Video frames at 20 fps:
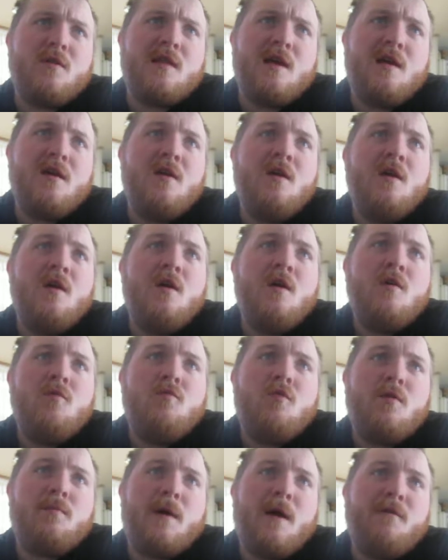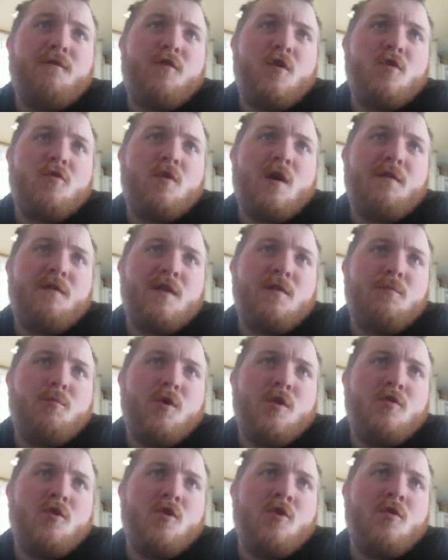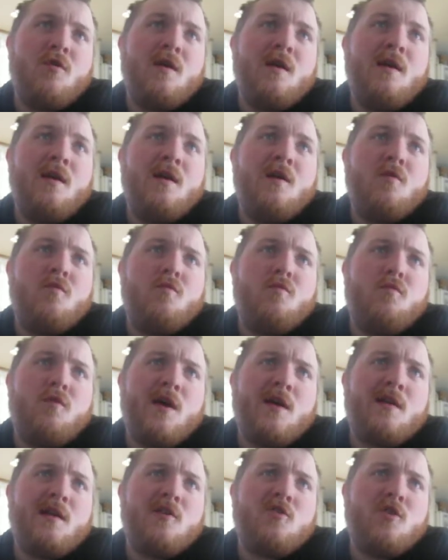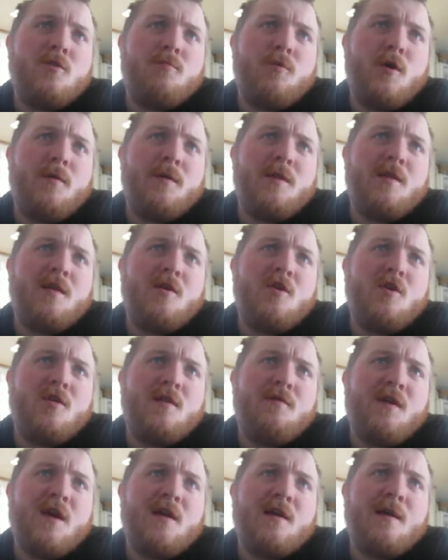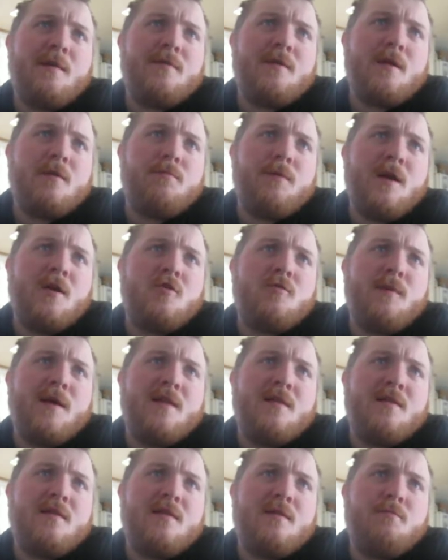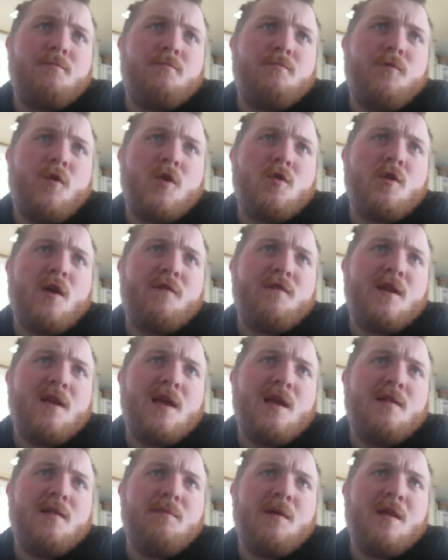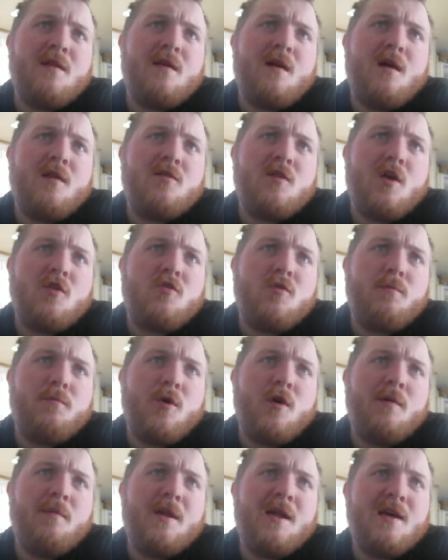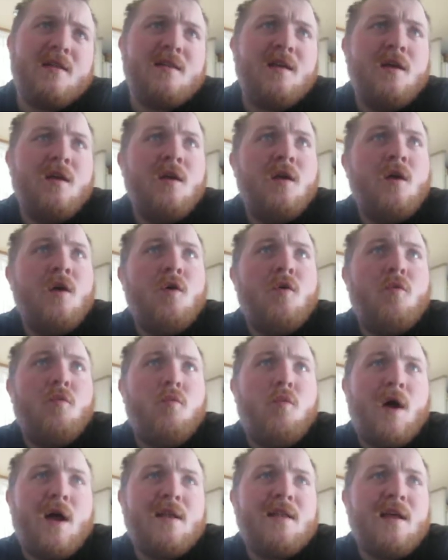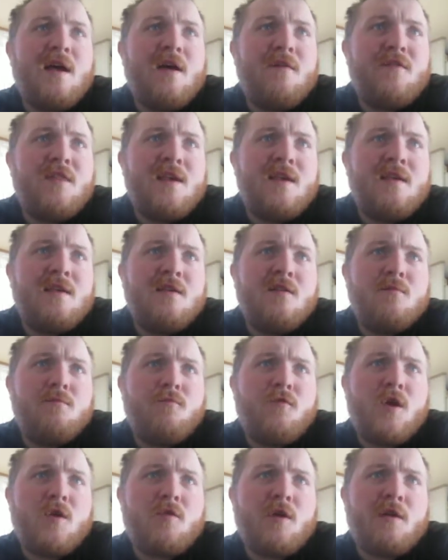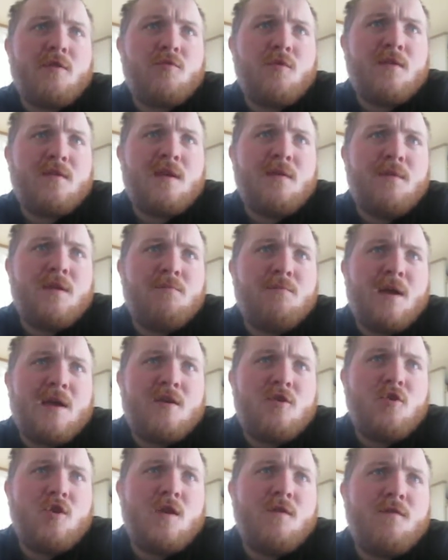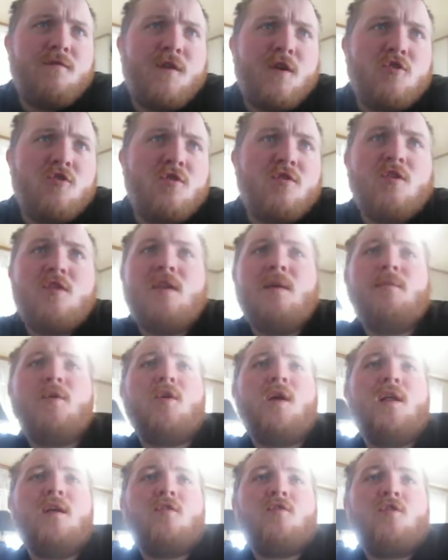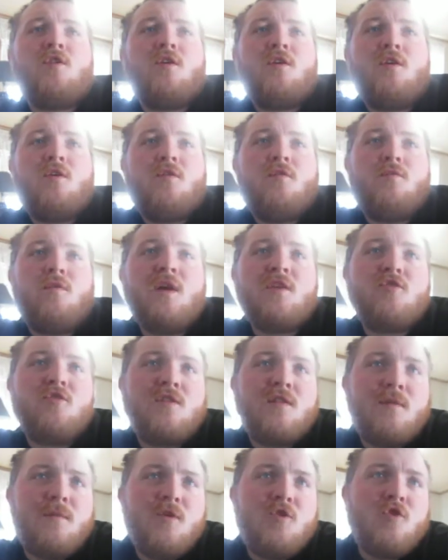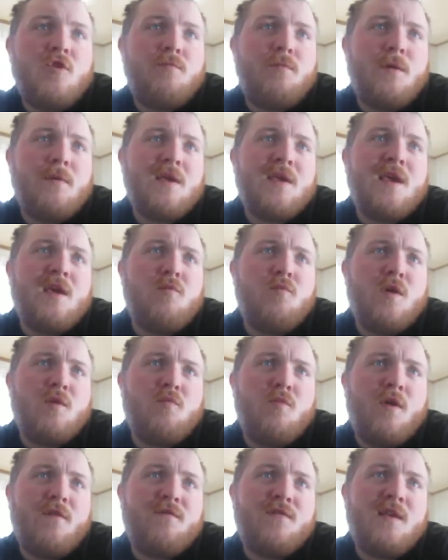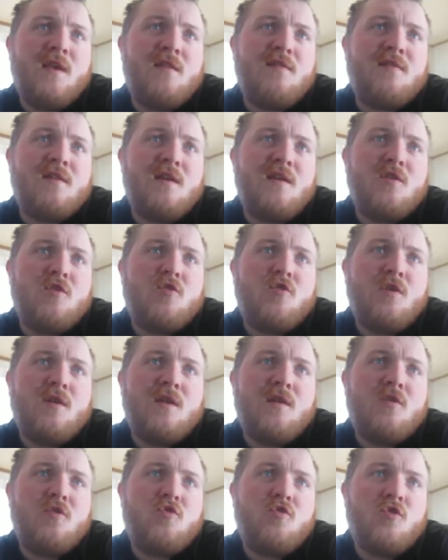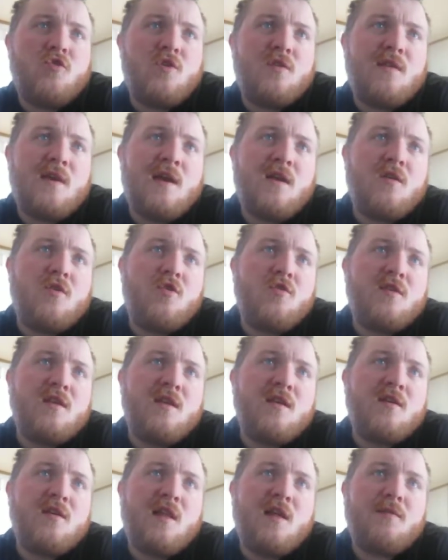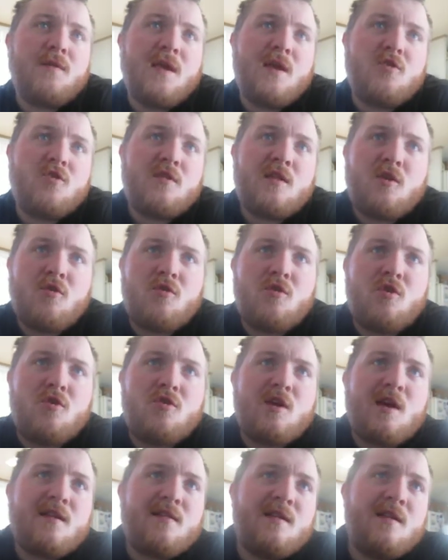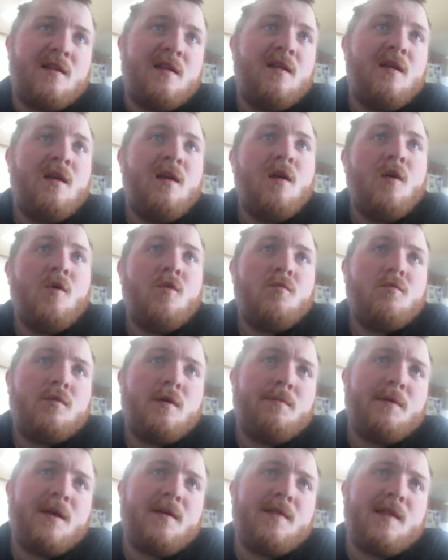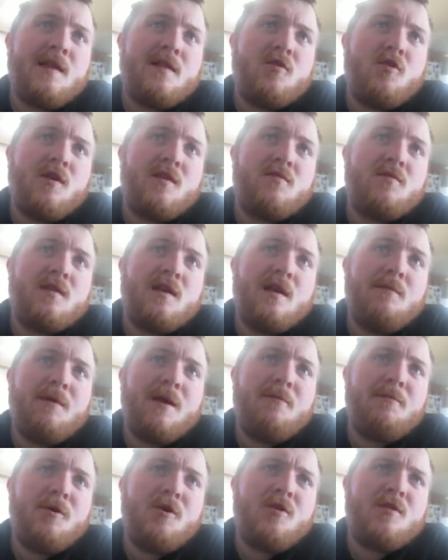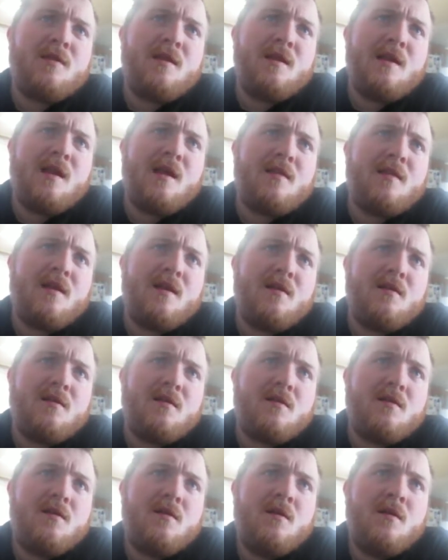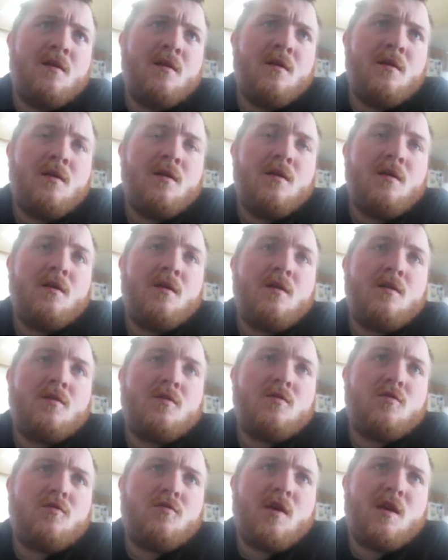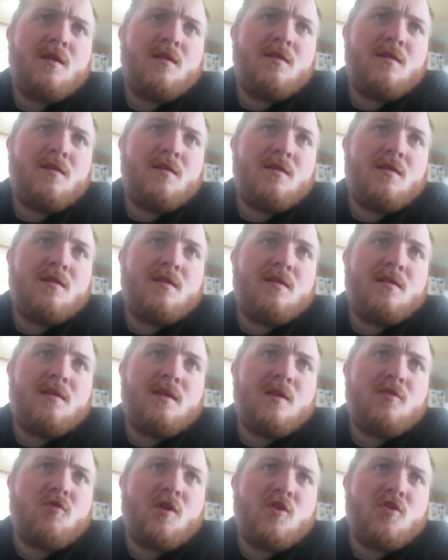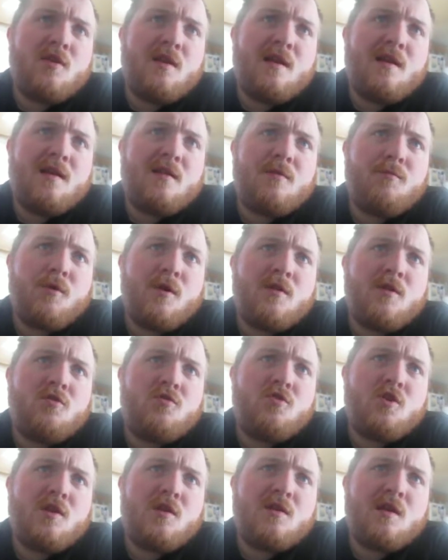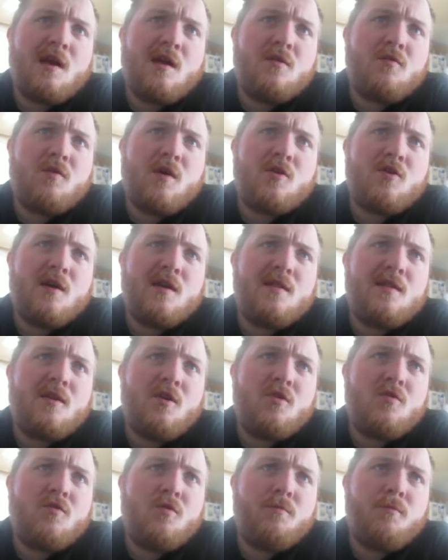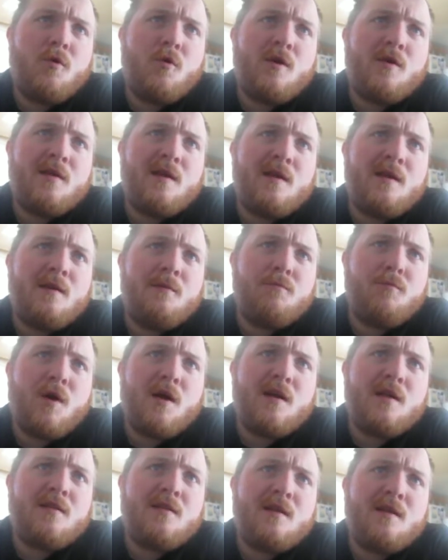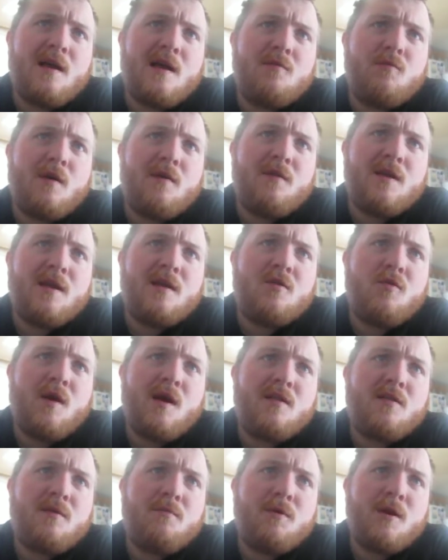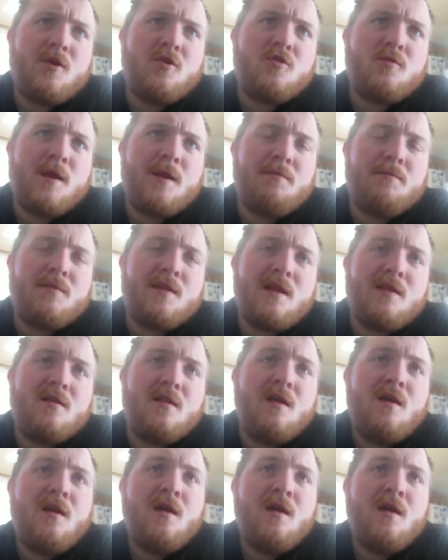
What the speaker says: the rules by photographing the prisoner. Regulations prohibited the use of handcuffs as punishment. Photographing an inmate was also prohibited. One of the photographs was given by union officials to Democratic Corrections Commissioner Bobby K. Whitworth. The incident occurred at the Georgia Diagnosis and Classification Center near Jackson. We believe that there is inmate abuse and there's a trade situation and that the prison should congratulate those who reported it and brought it to the light rather than harass or punish them, said